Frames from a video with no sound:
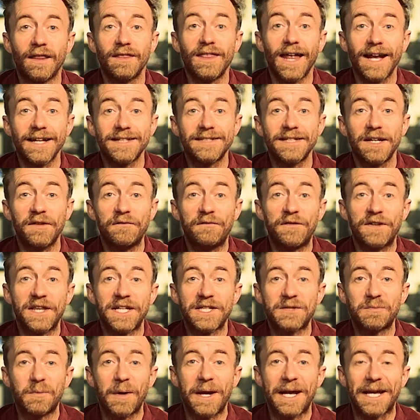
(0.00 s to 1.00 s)
That's it for
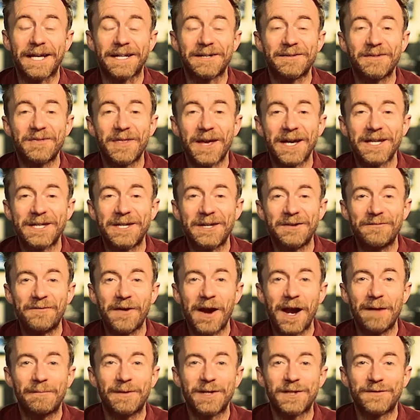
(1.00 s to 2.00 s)
this week. Thank you
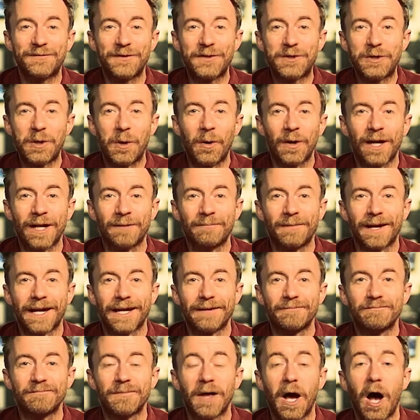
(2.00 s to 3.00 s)
very much for joining
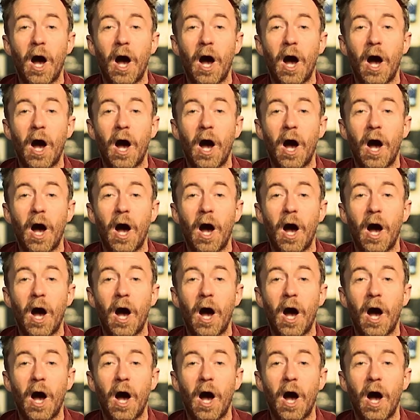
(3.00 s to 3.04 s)
me.